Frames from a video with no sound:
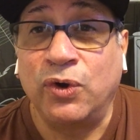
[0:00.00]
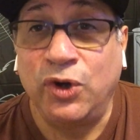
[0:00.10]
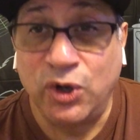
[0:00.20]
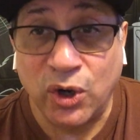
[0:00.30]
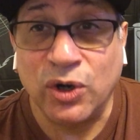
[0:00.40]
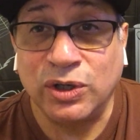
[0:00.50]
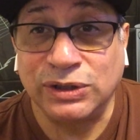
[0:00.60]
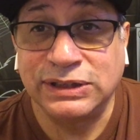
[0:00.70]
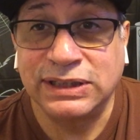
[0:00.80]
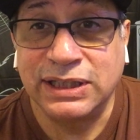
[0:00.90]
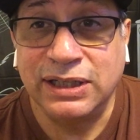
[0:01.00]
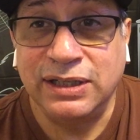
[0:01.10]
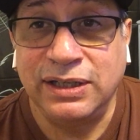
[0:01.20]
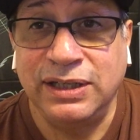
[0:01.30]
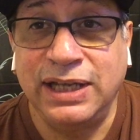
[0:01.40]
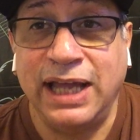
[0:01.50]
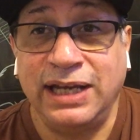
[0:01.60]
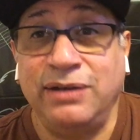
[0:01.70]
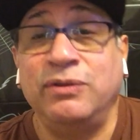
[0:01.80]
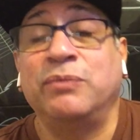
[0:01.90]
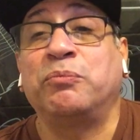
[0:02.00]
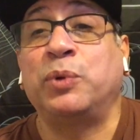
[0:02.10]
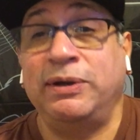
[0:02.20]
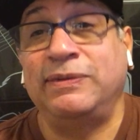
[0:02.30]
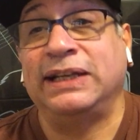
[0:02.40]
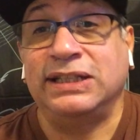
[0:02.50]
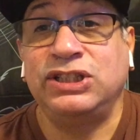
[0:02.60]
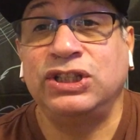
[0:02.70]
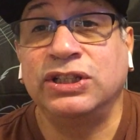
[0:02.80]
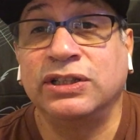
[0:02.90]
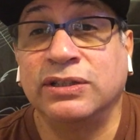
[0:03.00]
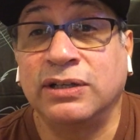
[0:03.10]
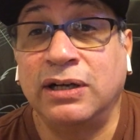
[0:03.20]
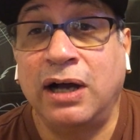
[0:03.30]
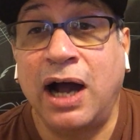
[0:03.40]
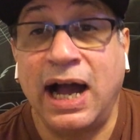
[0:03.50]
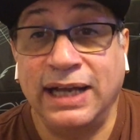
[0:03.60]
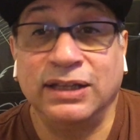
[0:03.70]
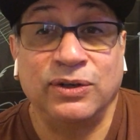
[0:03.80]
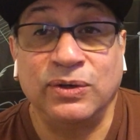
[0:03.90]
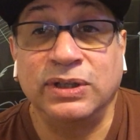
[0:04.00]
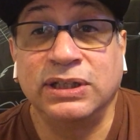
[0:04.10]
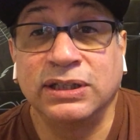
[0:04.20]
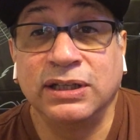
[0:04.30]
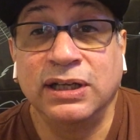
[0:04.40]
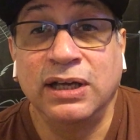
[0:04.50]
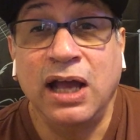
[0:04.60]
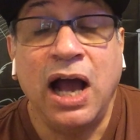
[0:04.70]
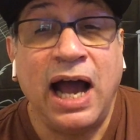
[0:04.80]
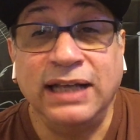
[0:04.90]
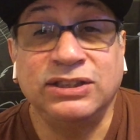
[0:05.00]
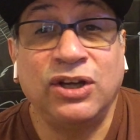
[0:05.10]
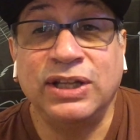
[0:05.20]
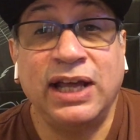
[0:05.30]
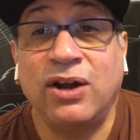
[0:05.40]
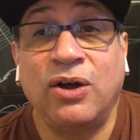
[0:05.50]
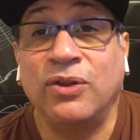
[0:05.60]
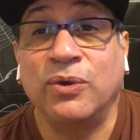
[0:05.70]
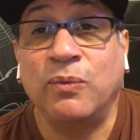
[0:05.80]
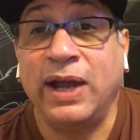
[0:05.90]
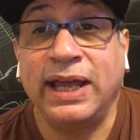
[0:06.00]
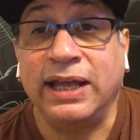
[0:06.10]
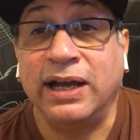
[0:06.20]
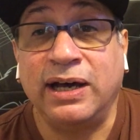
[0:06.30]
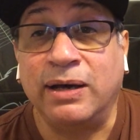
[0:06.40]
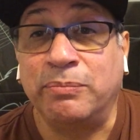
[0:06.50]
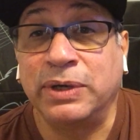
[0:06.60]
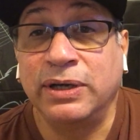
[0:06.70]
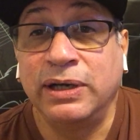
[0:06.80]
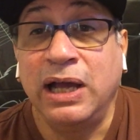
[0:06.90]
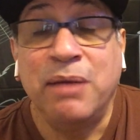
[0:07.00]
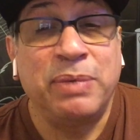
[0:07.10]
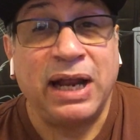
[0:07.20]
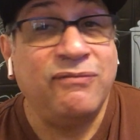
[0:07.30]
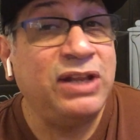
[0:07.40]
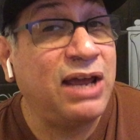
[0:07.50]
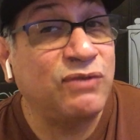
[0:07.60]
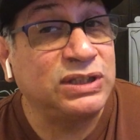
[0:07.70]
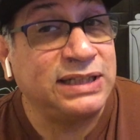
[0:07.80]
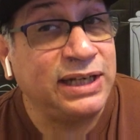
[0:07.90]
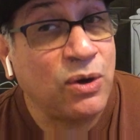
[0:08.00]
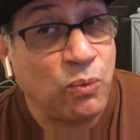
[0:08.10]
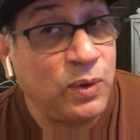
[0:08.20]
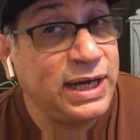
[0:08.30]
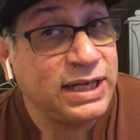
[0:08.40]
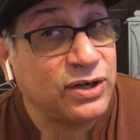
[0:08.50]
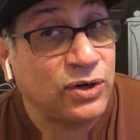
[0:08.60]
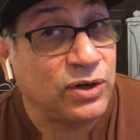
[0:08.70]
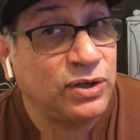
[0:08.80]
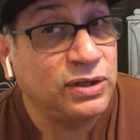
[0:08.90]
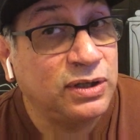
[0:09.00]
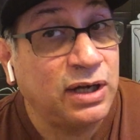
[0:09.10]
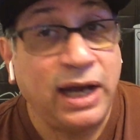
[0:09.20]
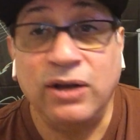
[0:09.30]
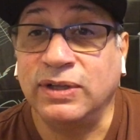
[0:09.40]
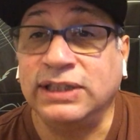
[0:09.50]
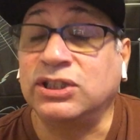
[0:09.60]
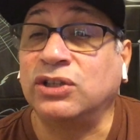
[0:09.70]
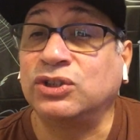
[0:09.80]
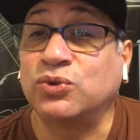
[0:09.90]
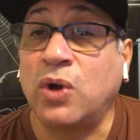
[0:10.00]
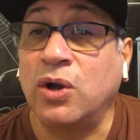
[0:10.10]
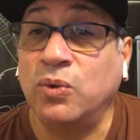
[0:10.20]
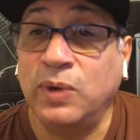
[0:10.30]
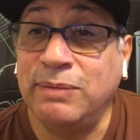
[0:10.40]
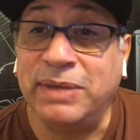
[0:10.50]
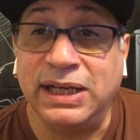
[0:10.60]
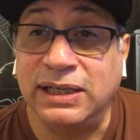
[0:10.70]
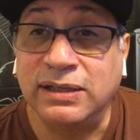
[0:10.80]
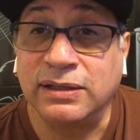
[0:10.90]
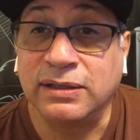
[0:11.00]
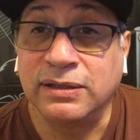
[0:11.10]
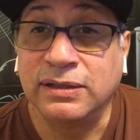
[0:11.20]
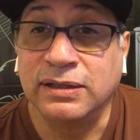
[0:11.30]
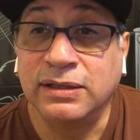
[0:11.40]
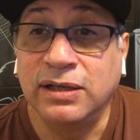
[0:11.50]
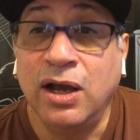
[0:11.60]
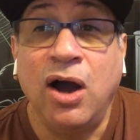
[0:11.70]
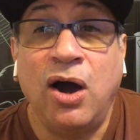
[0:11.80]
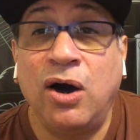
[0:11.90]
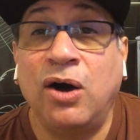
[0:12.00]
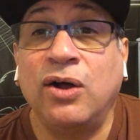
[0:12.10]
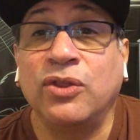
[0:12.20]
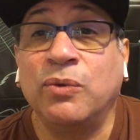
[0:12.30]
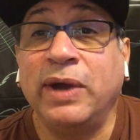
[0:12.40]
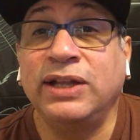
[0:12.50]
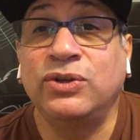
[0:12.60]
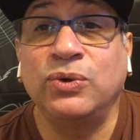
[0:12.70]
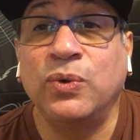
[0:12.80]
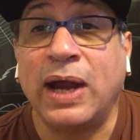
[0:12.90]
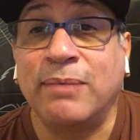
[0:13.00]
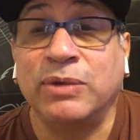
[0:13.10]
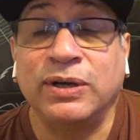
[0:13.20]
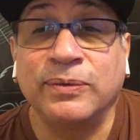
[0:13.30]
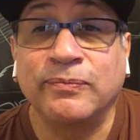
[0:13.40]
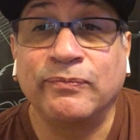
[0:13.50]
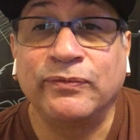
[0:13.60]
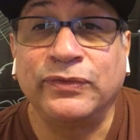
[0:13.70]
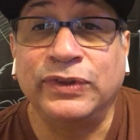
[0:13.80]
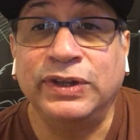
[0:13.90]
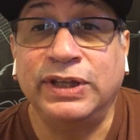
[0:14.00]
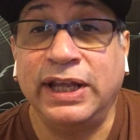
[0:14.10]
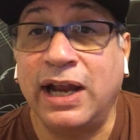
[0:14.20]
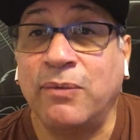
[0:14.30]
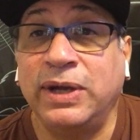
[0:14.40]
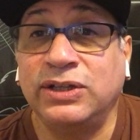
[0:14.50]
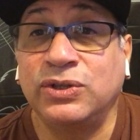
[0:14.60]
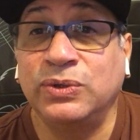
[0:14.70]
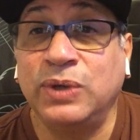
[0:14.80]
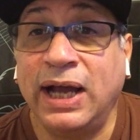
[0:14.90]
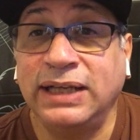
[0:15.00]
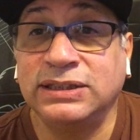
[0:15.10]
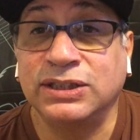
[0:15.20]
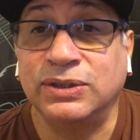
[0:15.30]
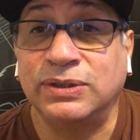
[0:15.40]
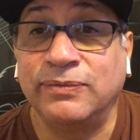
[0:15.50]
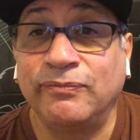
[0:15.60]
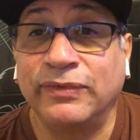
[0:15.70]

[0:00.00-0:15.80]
girls getting privilege, I learned. I saw that all the way up, but I've never seen a weak girl. I only saw strong women all the way through grammar. Then I went through high school.